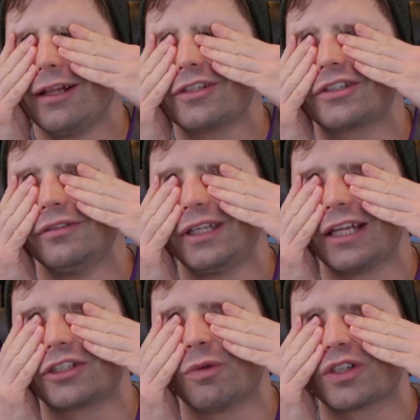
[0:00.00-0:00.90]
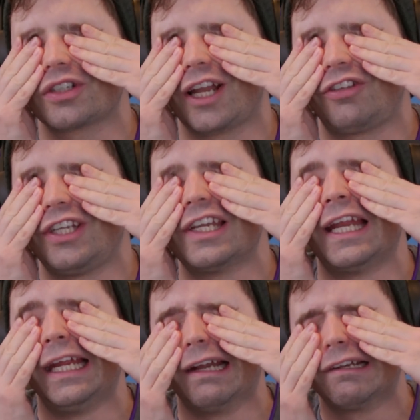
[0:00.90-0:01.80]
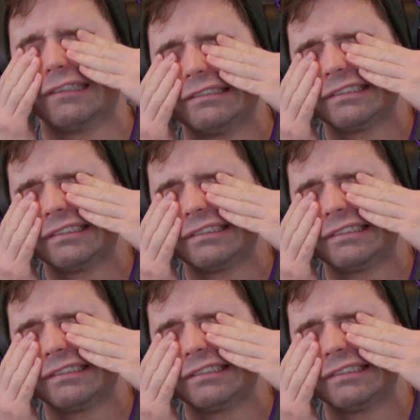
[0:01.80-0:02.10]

Let's get some more slushies in here.